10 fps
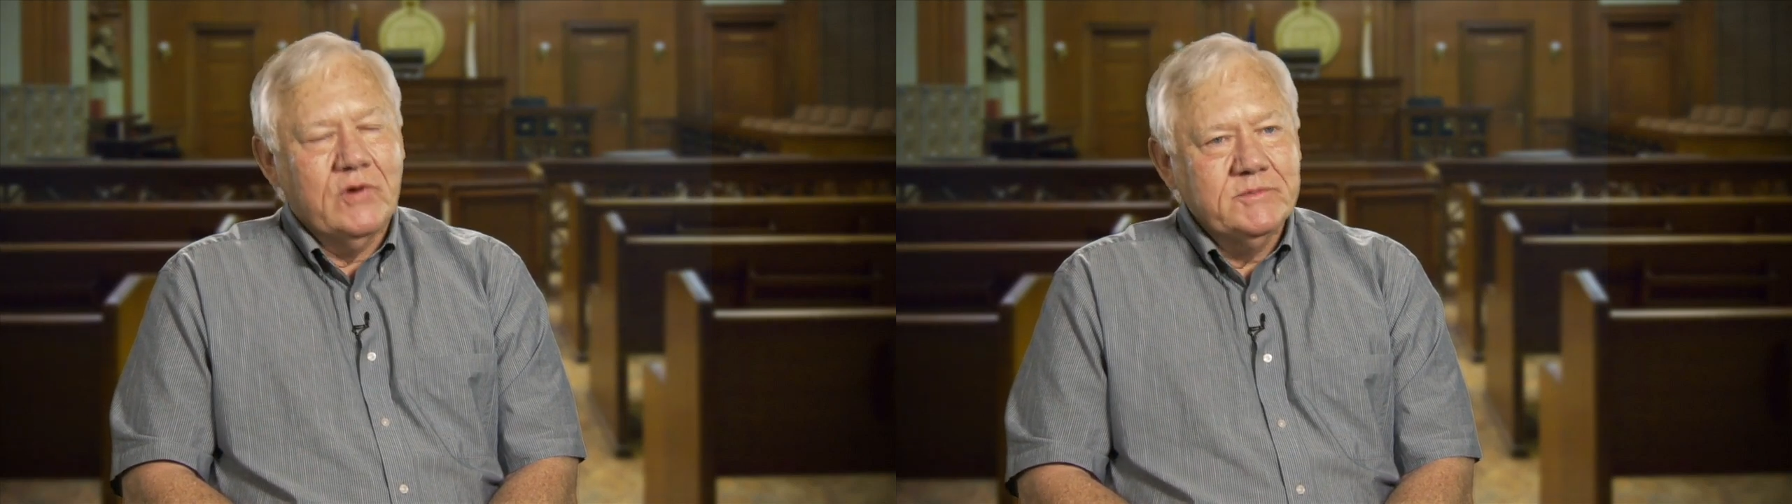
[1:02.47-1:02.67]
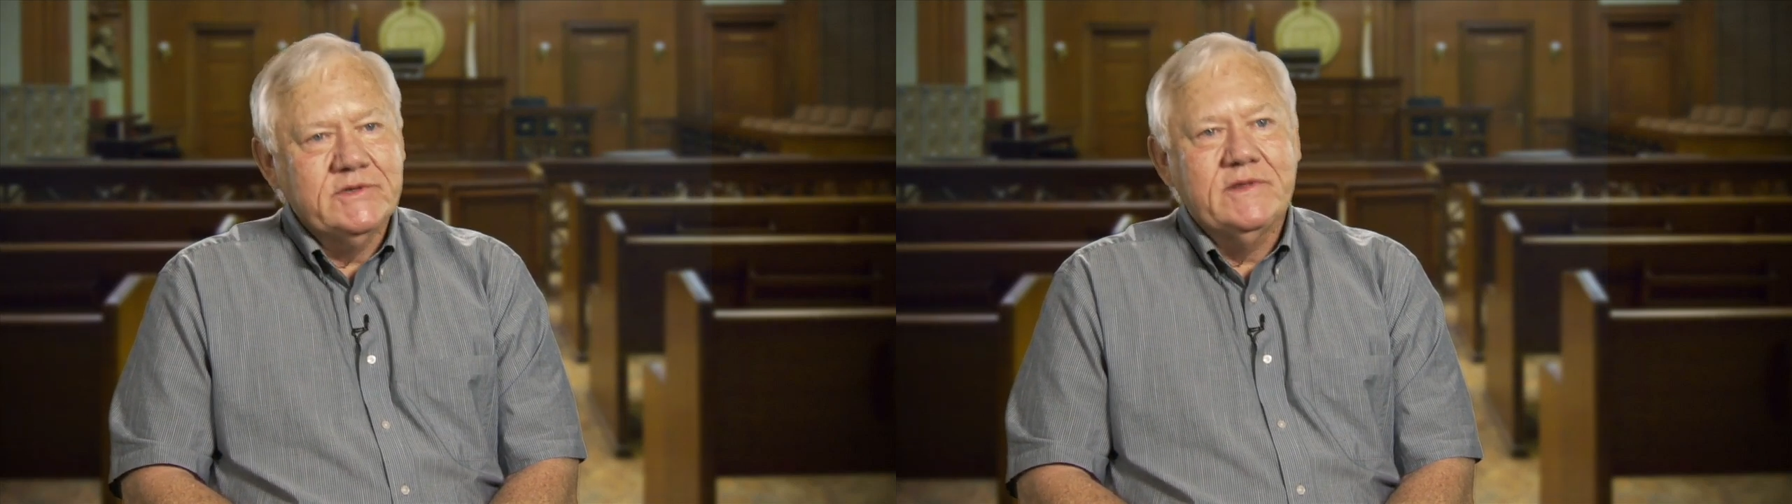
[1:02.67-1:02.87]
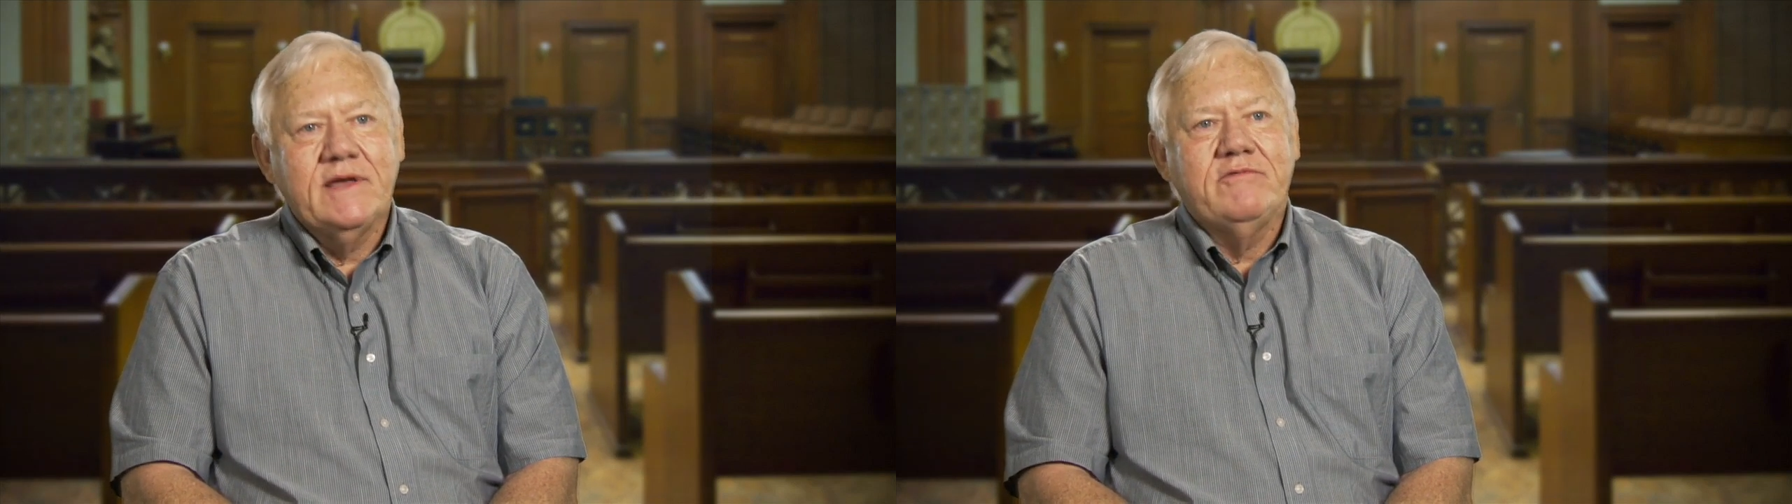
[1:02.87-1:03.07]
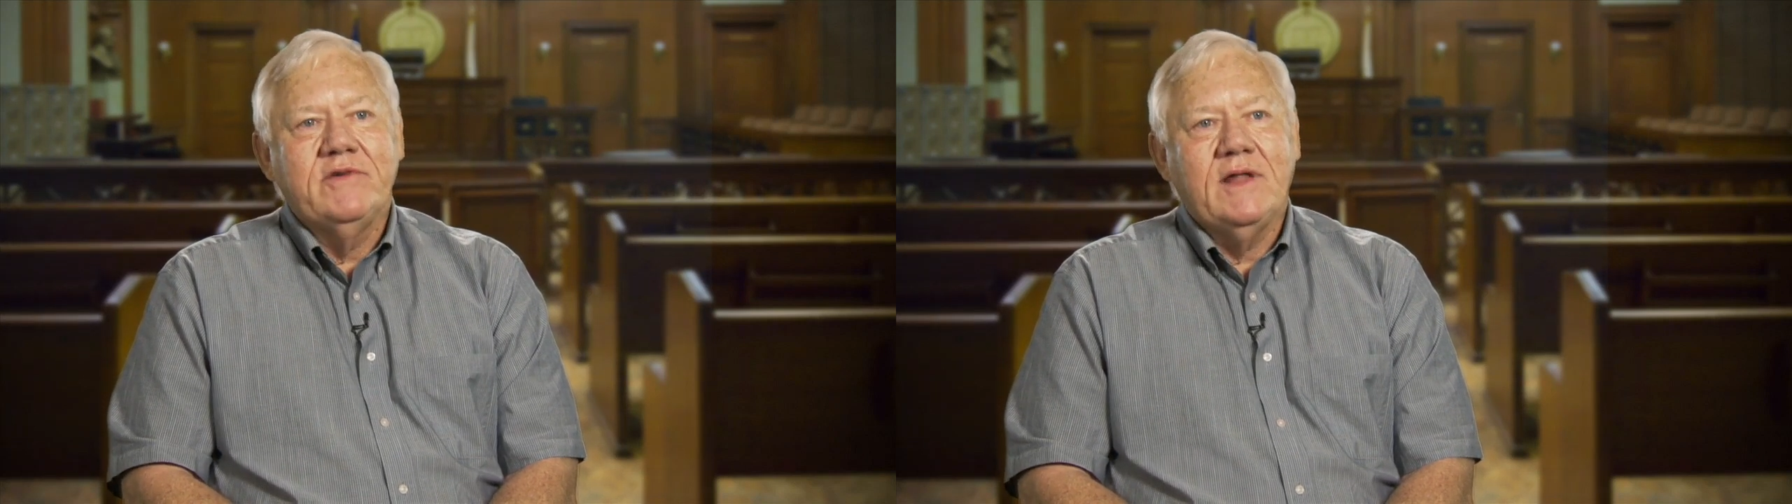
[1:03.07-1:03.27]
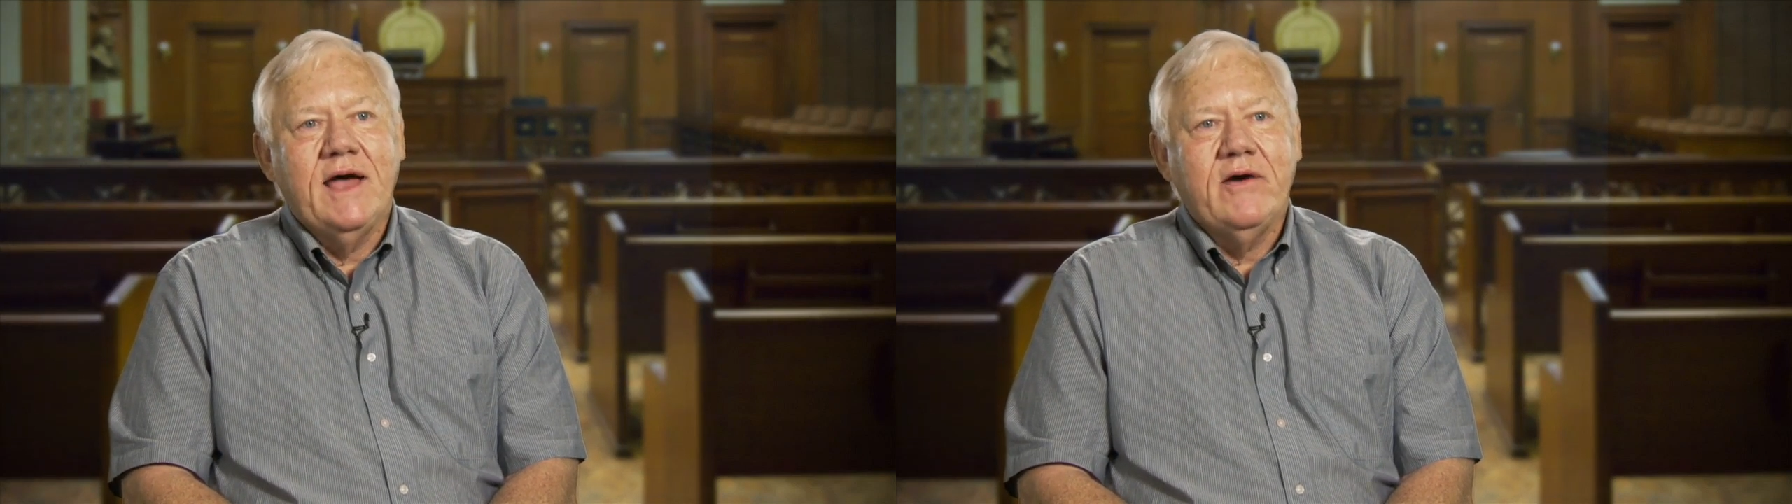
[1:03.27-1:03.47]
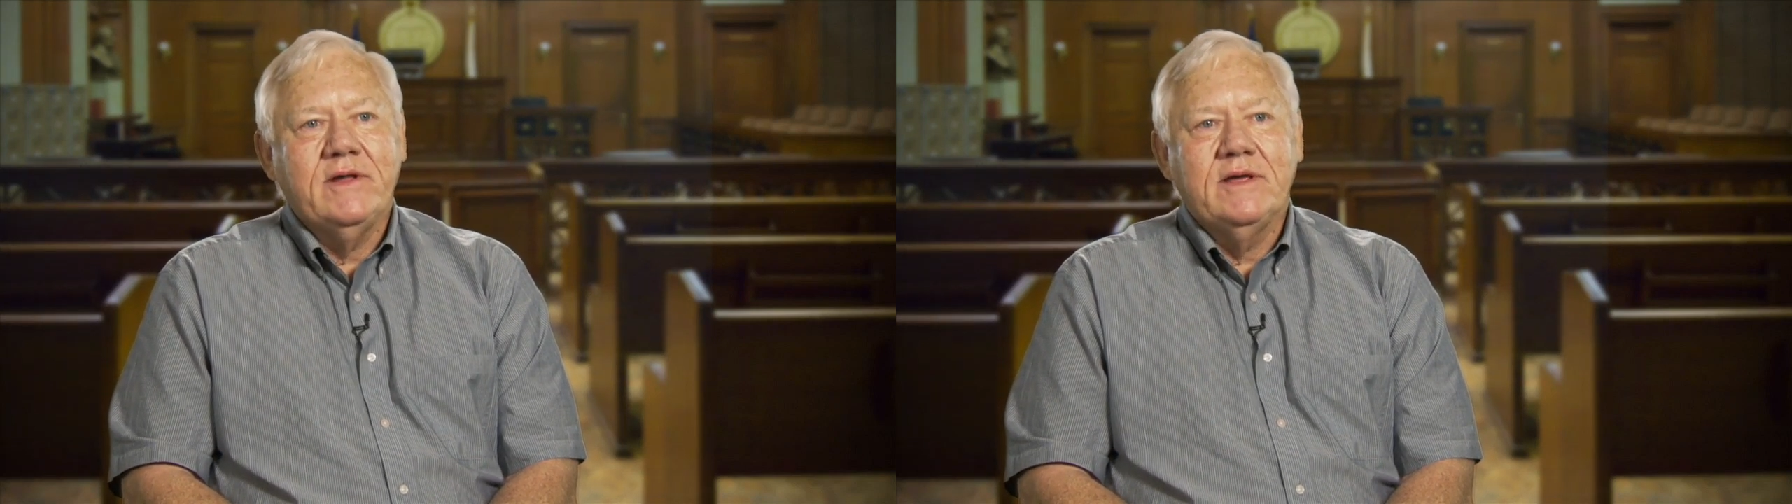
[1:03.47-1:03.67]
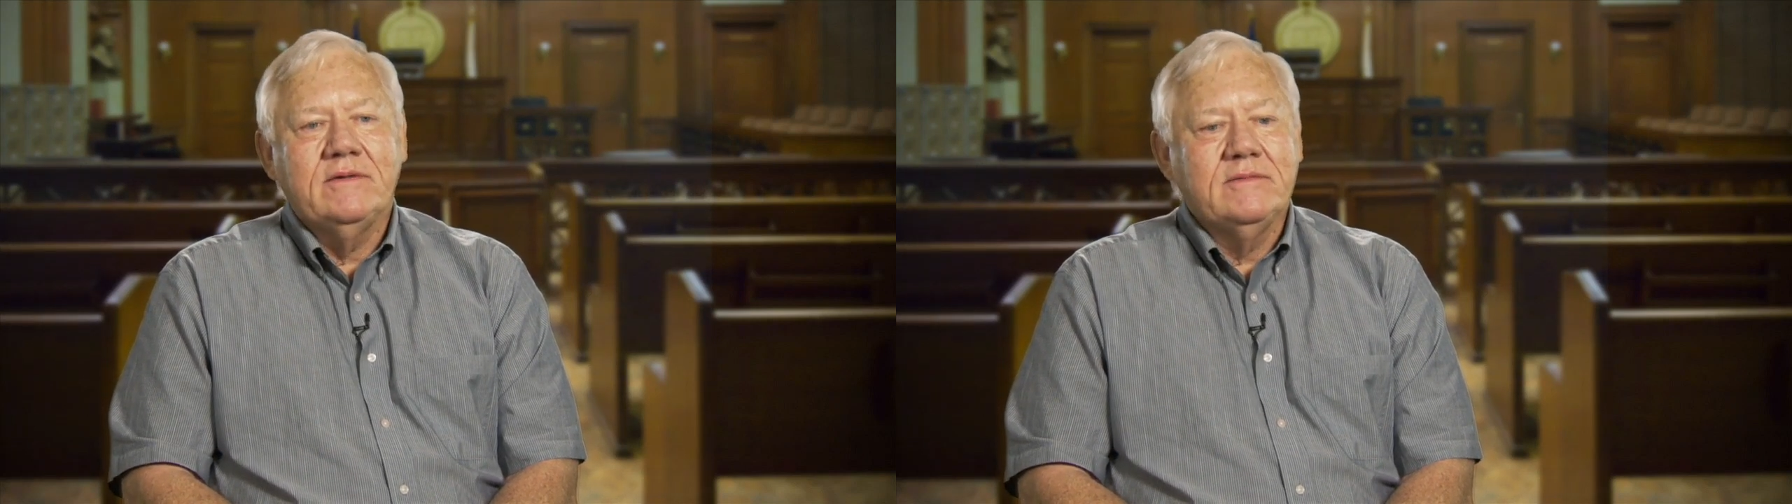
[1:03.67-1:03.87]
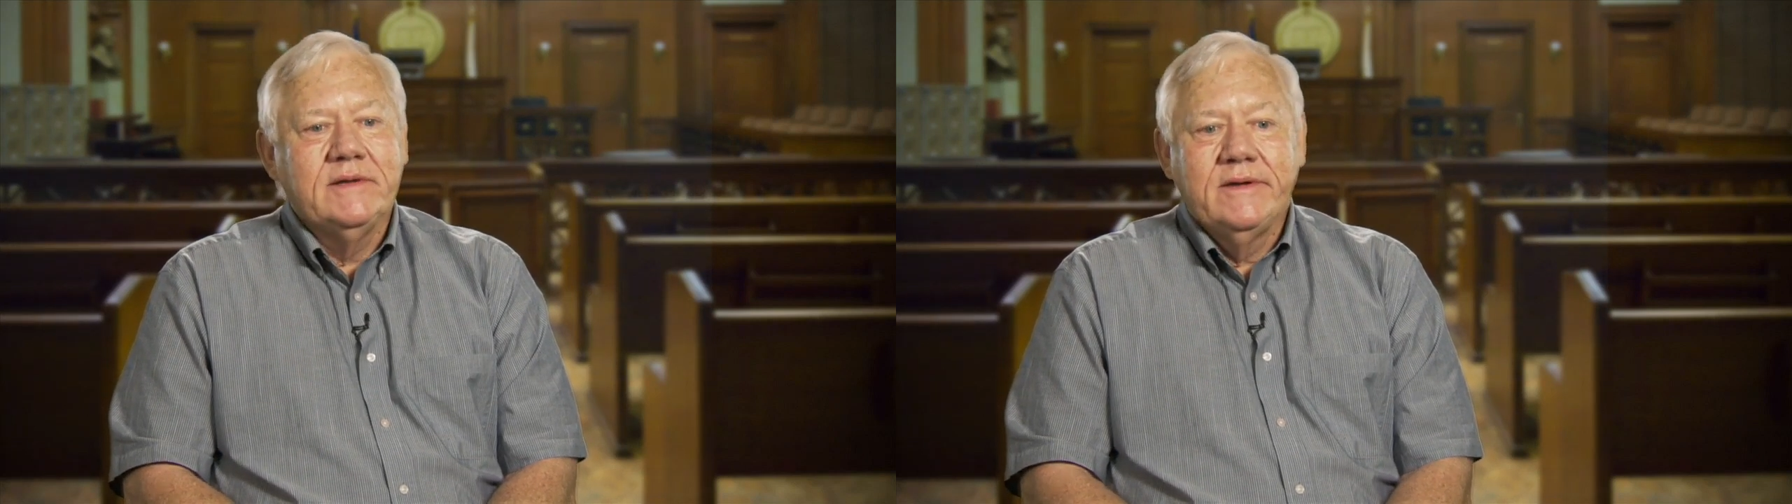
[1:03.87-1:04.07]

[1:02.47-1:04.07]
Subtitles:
forms that they fill out and